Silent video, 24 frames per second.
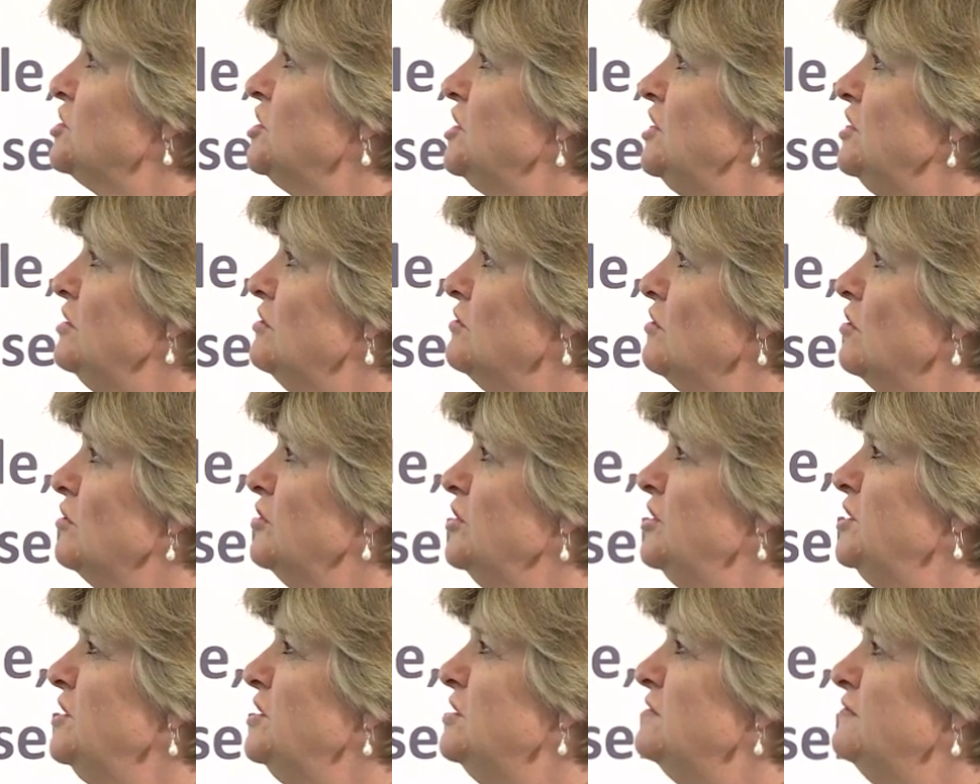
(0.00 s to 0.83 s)
here on
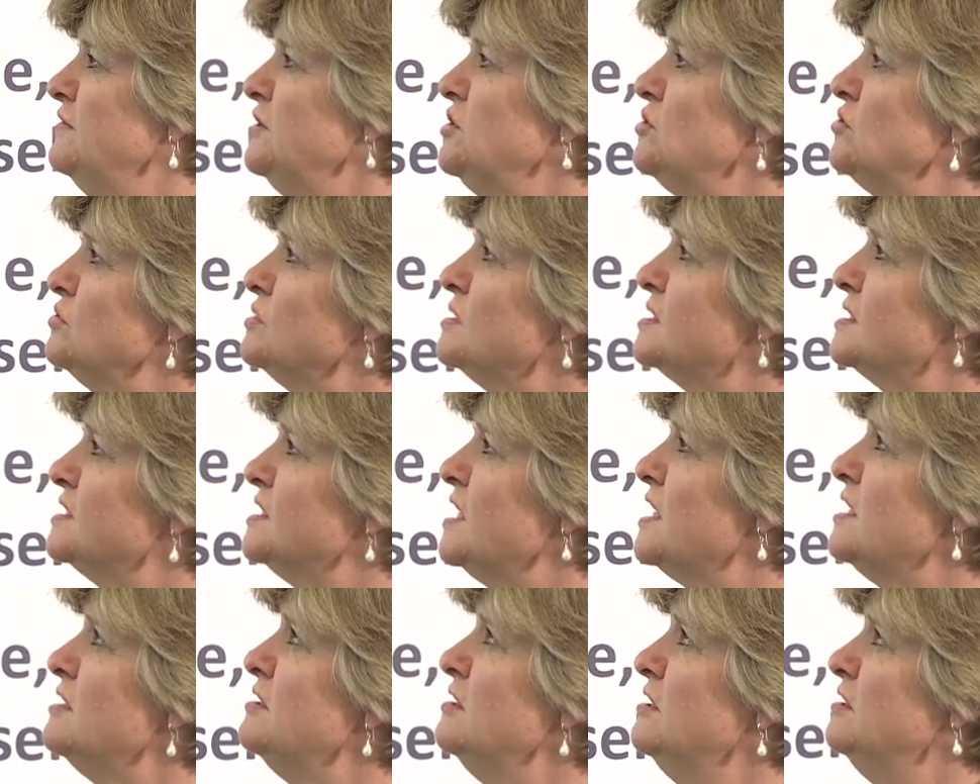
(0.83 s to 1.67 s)
an individual
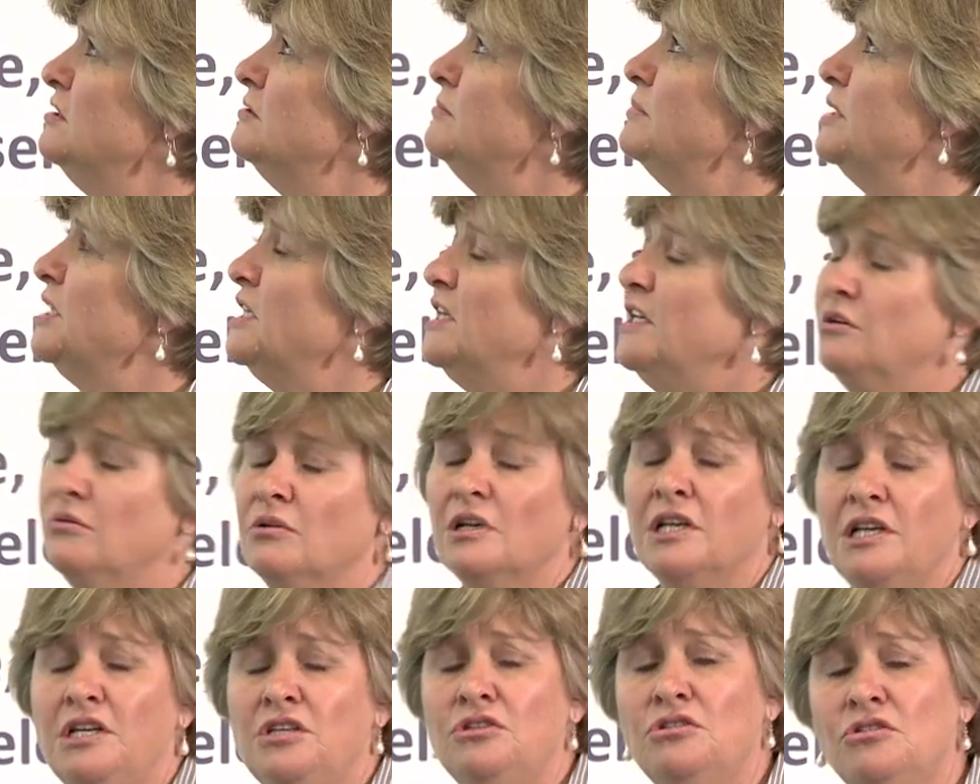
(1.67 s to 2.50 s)
stud, but
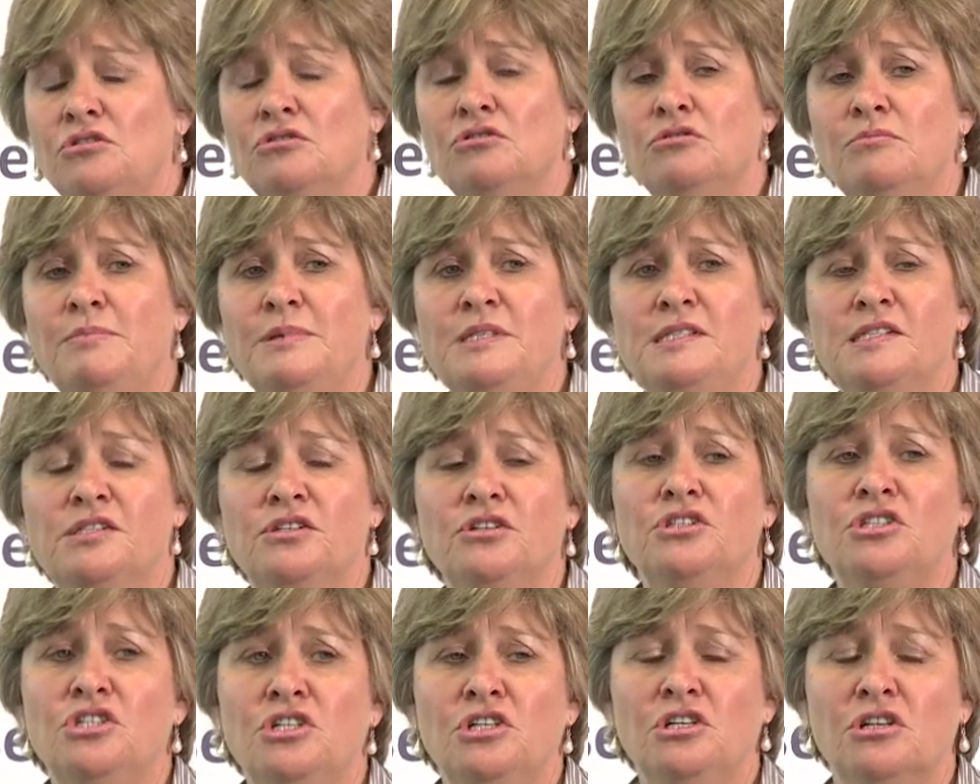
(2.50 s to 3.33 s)
equally you could be
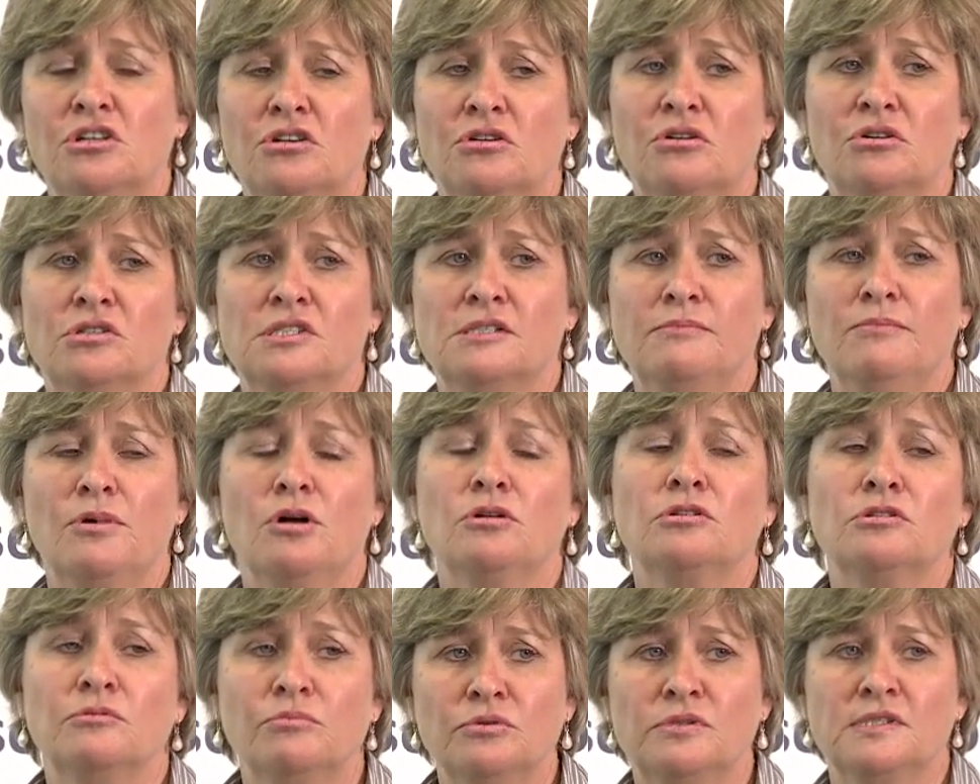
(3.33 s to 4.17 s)
searching across
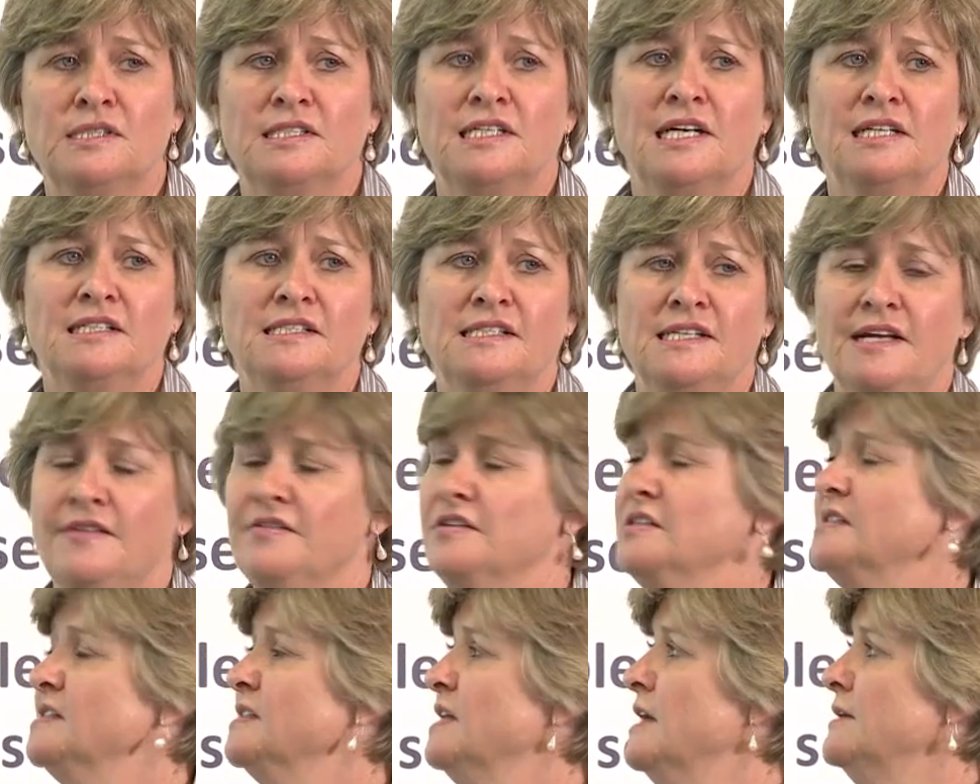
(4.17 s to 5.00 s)
multiple studs at the
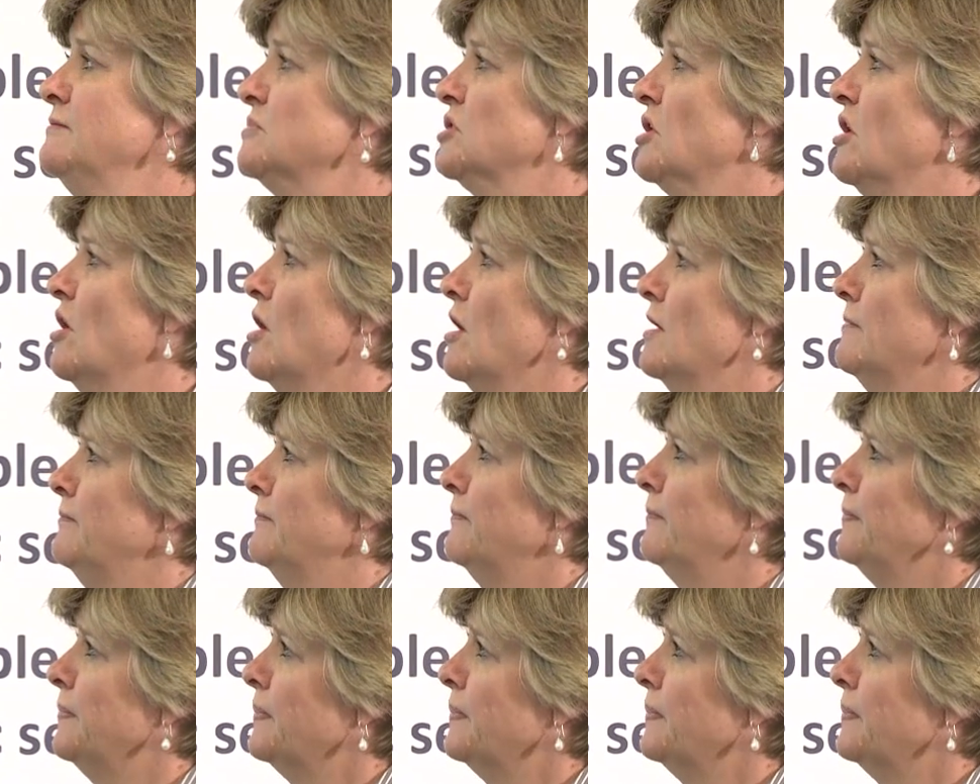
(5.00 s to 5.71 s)
same time.